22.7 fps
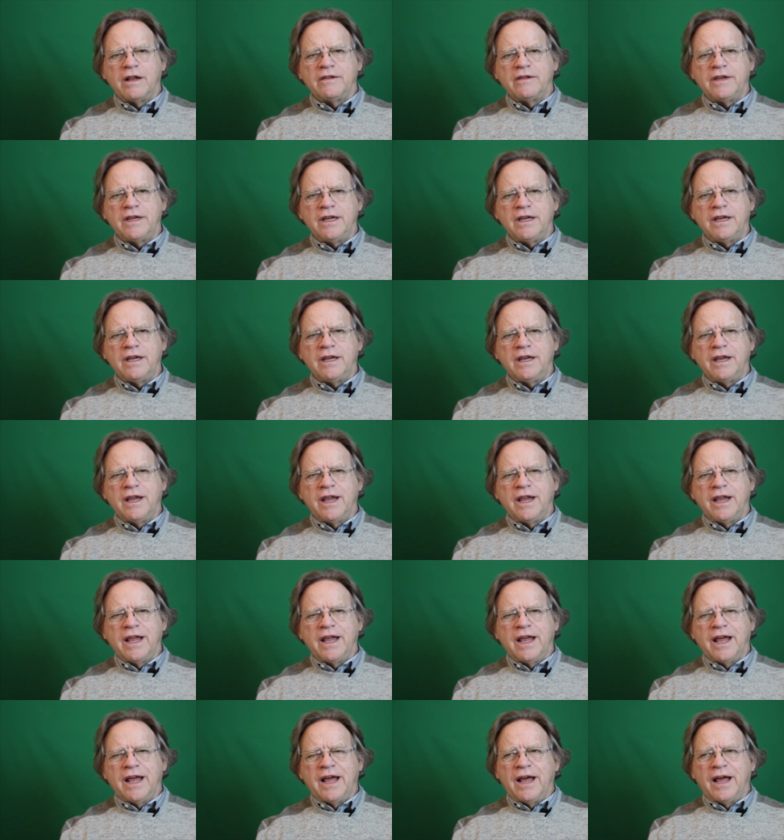The
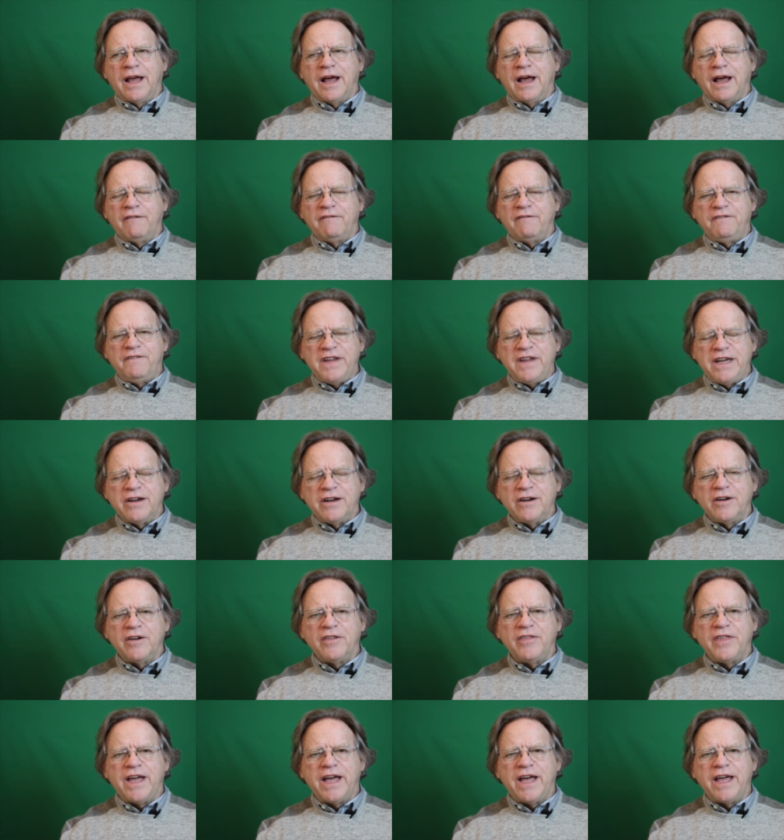
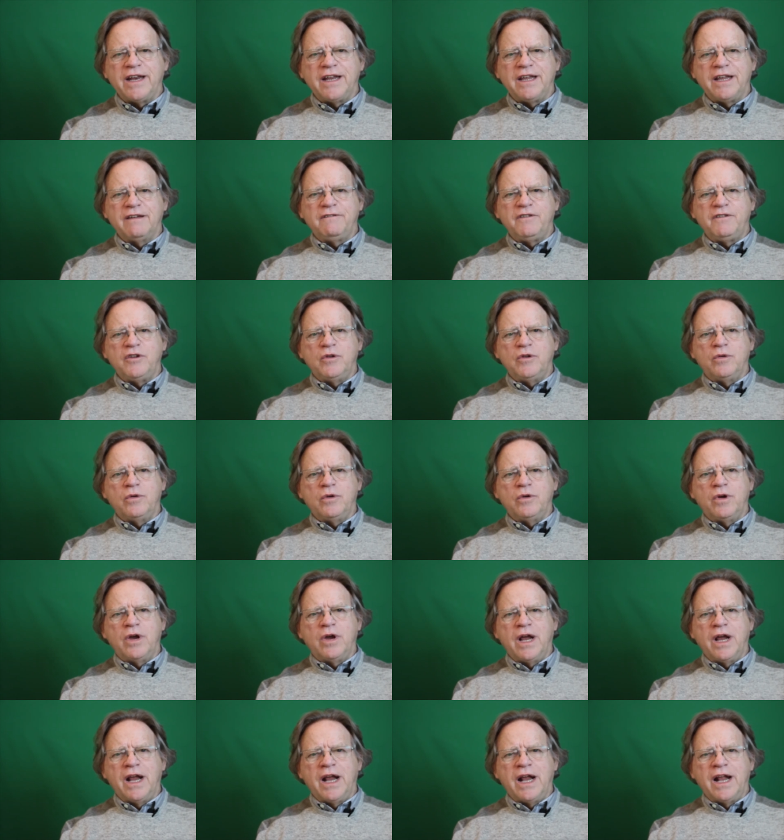fear that if you
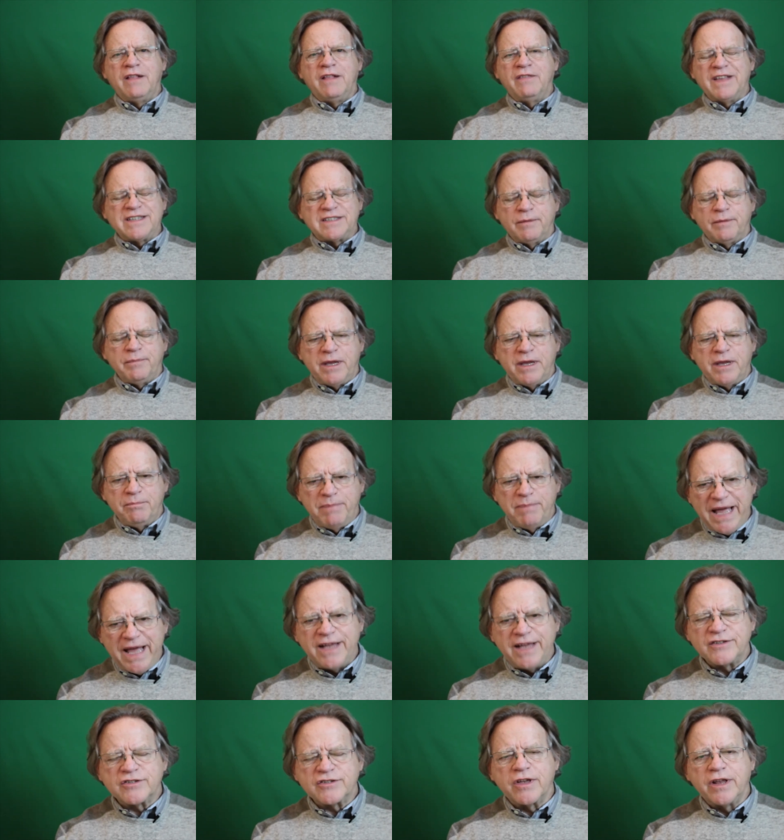that something
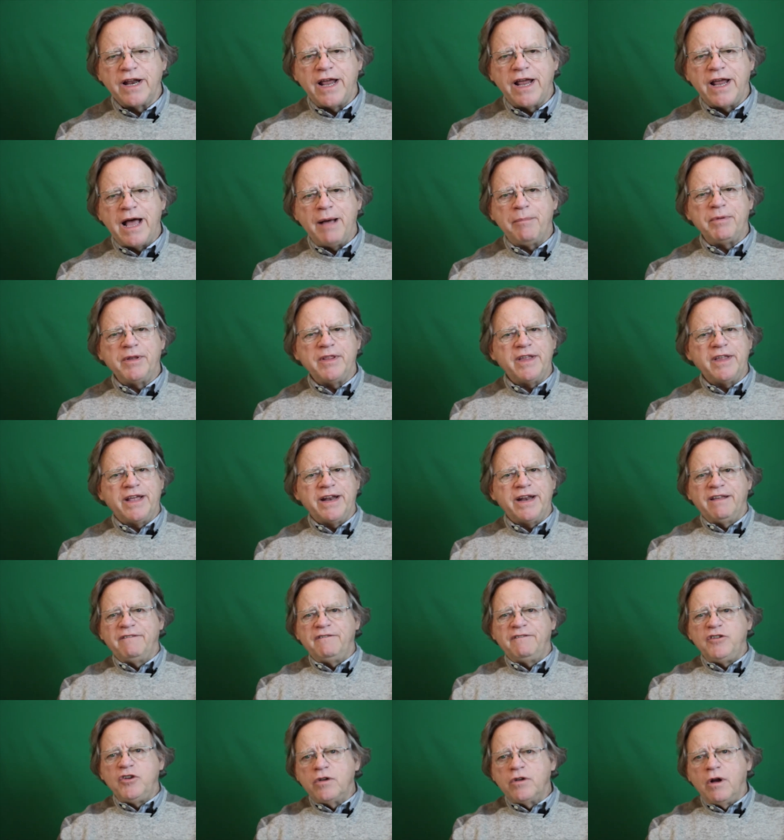bad's going to happen then
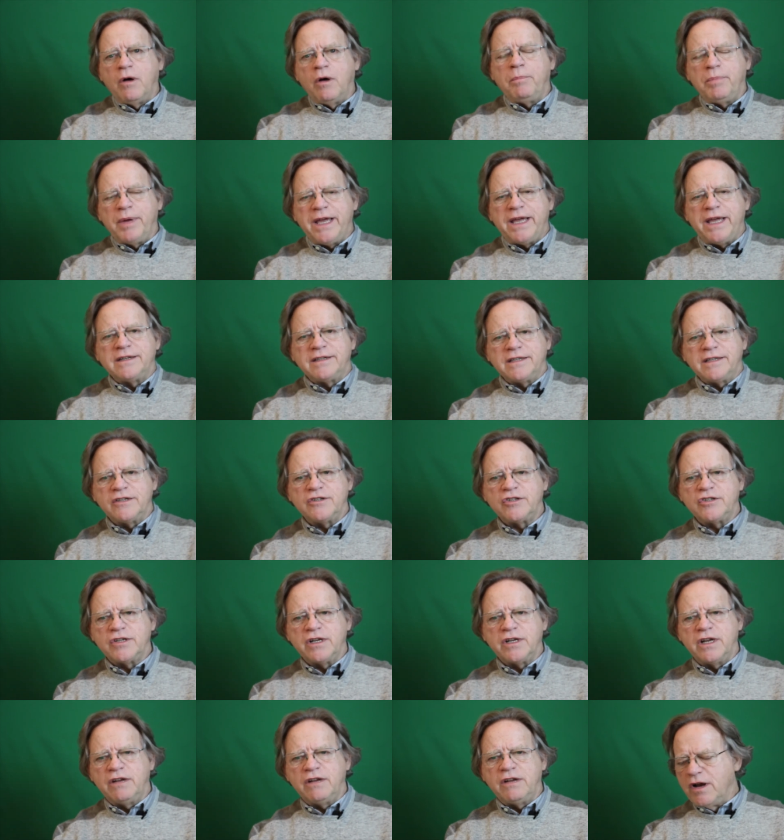if you don't pay
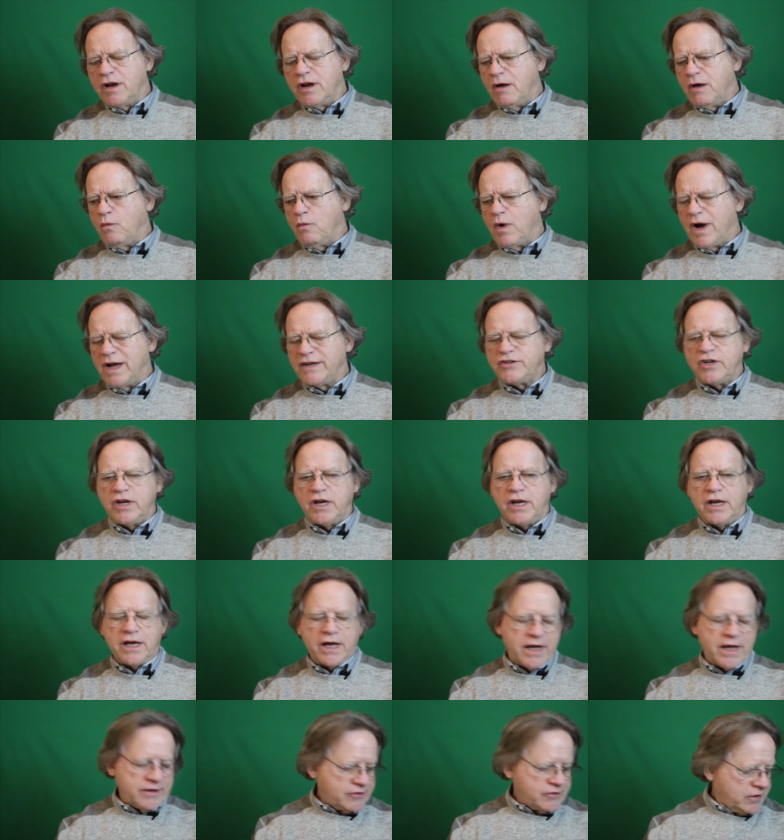attention and you're not watching
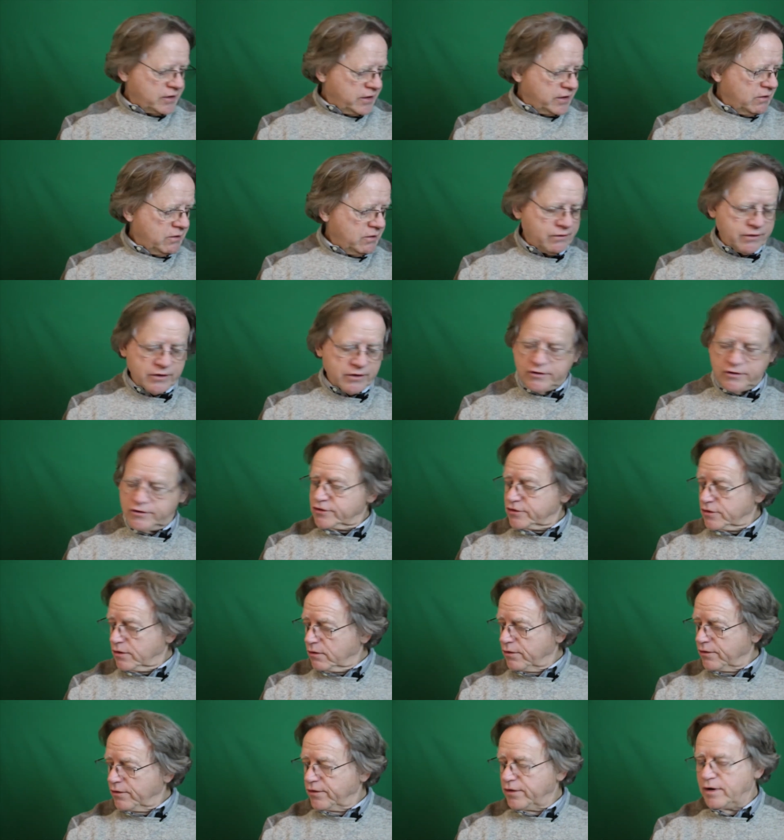constantly over your
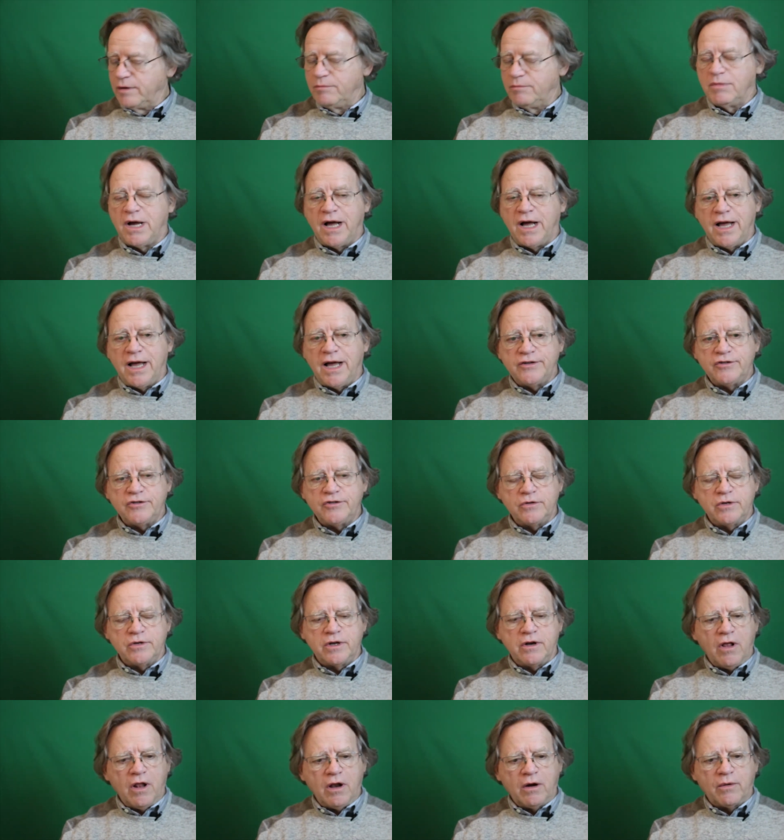shoulder and behind you and
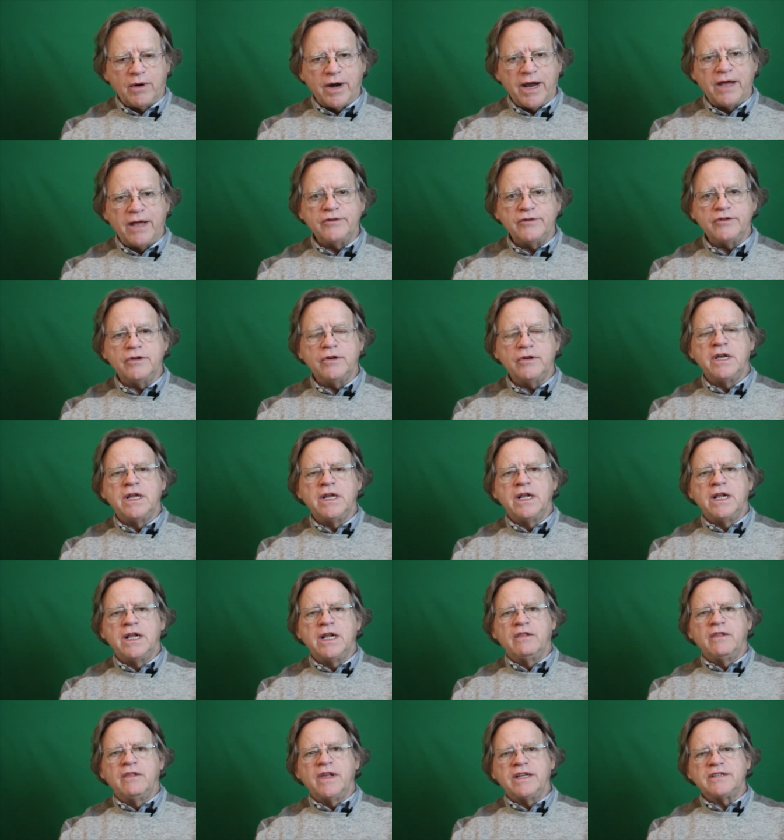all around you,
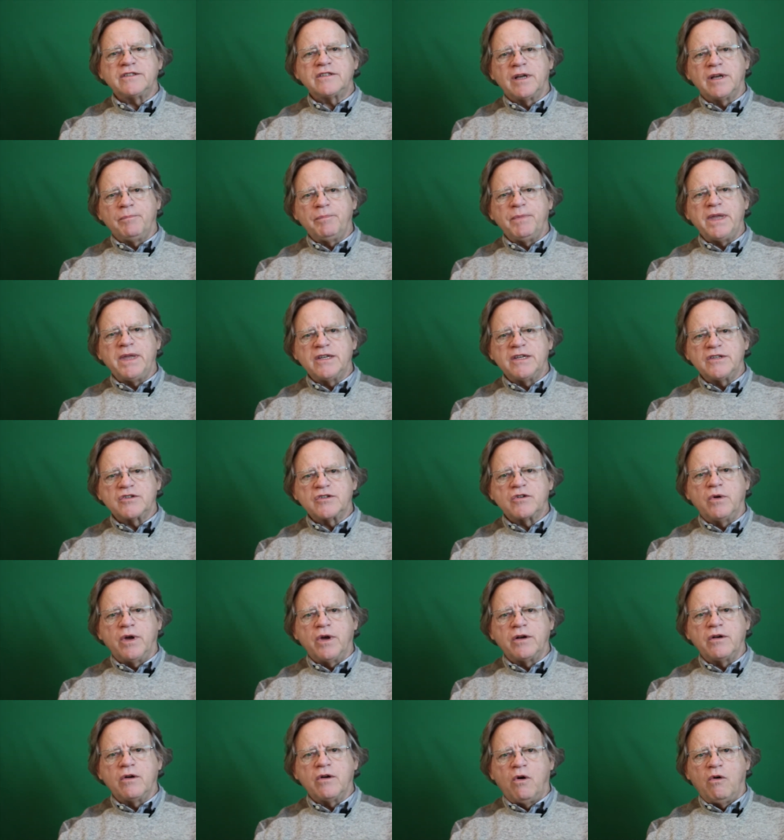that something is
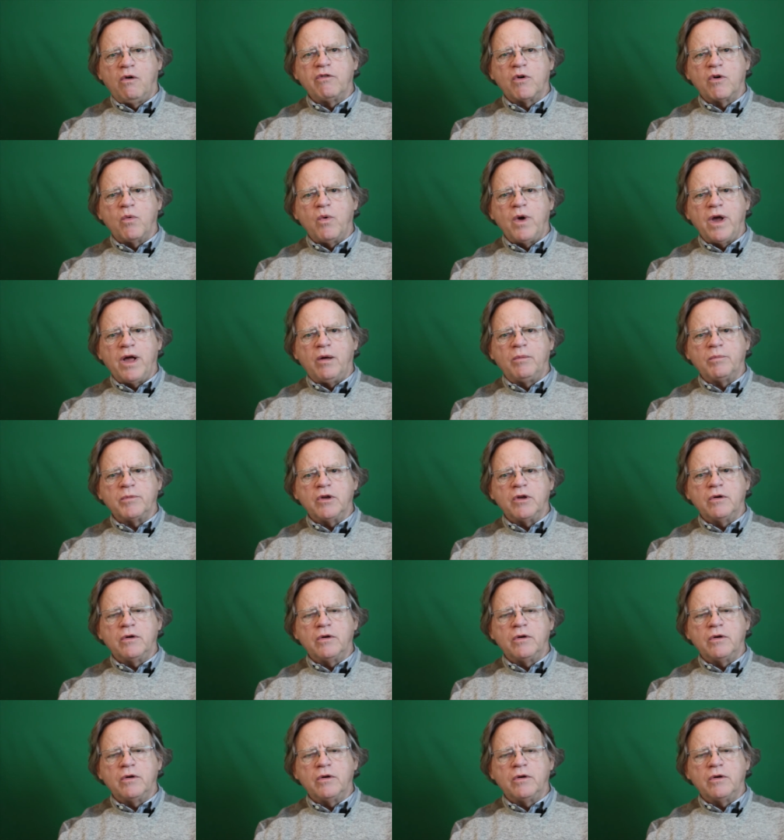going to overwhelm you.